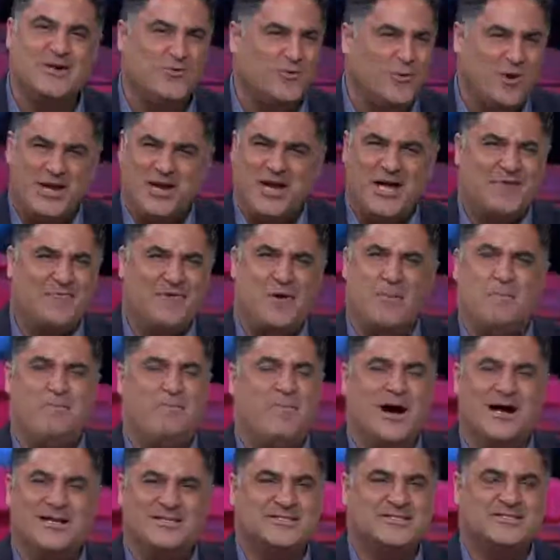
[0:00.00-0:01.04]
What kind of a
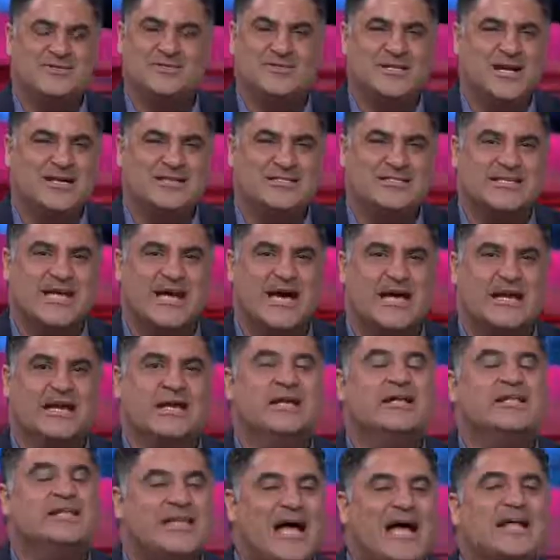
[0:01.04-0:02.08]
monster does that?
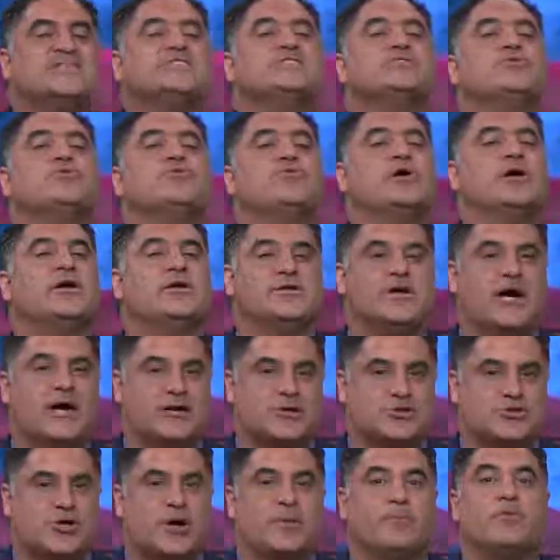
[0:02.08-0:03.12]
That's the real
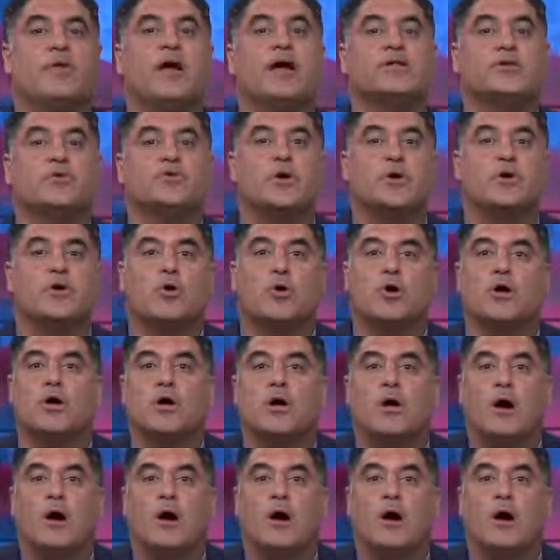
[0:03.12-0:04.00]
Donald Trump, not the one going,